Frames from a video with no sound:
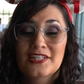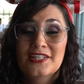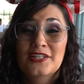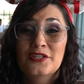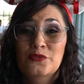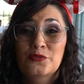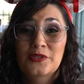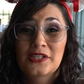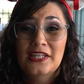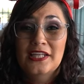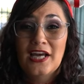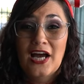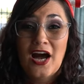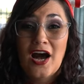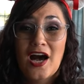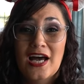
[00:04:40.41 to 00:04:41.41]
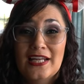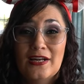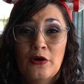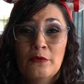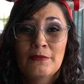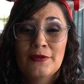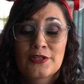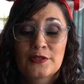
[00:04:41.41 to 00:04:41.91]
This is really hot,
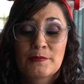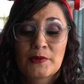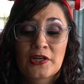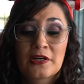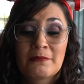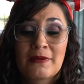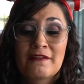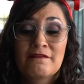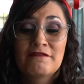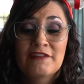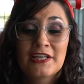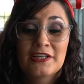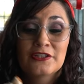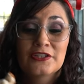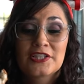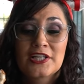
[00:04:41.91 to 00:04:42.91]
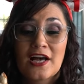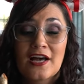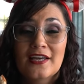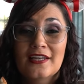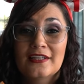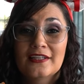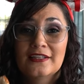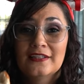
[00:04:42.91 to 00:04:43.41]
almost burning my fingers
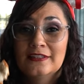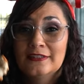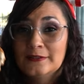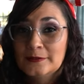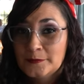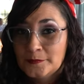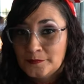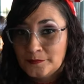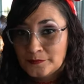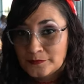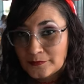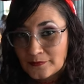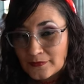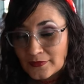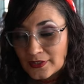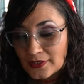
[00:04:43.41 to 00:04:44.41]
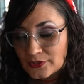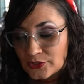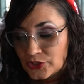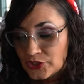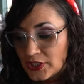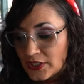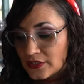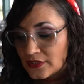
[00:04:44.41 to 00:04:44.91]
hot.
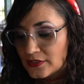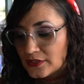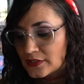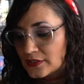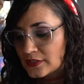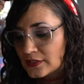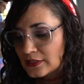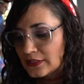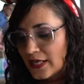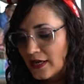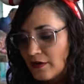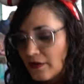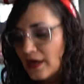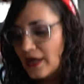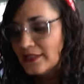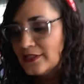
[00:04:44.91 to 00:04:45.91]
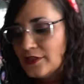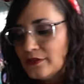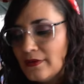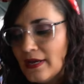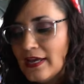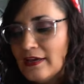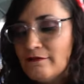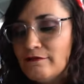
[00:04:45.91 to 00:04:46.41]
Cheers. Now, I do
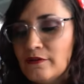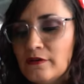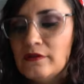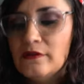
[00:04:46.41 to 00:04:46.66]
have